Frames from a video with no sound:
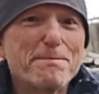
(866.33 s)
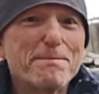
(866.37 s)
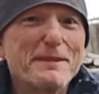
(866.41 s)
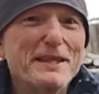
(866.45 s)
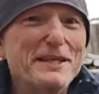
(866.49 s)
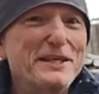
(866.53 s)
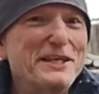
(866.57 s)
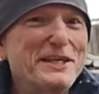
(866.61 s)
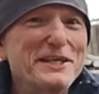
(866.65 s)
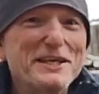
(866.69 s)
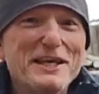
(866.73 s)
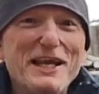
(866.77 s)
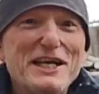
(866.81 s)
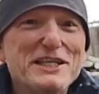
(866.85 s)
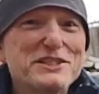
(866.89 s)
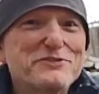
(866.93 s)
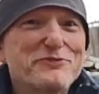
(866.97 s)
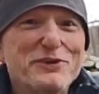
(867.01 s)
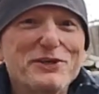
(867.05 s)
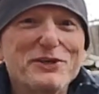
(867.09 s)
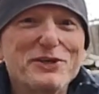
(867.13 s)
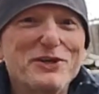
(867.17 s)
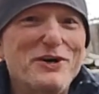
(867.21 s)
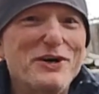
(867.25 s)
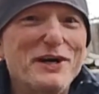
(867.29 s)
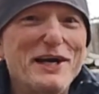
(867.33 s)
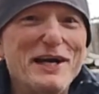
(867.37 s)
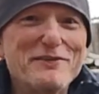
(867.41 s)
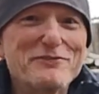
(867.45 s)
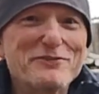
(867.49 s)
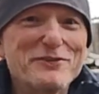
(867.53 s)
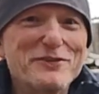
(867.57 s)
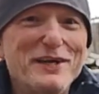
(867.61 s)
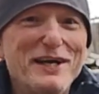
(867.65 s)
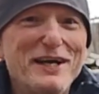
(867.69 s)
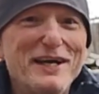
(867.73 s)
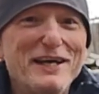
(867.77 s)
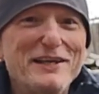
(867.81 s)
It didn't last very long
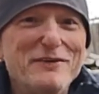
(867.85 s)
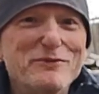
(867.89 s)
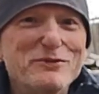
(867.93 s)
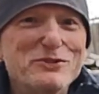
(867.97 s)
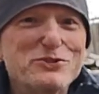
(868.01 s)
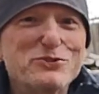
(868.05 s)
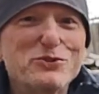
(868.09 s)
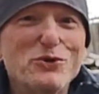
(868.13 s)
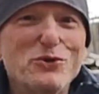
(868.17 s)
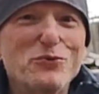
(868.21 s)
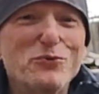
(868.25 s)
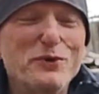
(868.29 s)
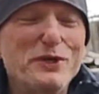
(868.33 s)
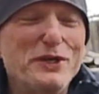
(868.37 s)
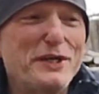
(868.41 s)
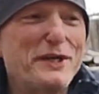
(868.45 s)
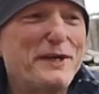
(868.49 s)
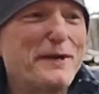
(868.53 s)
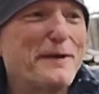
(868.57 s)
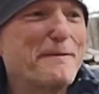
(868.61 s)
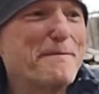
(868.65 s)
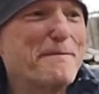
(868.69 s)
after that. It was so weak.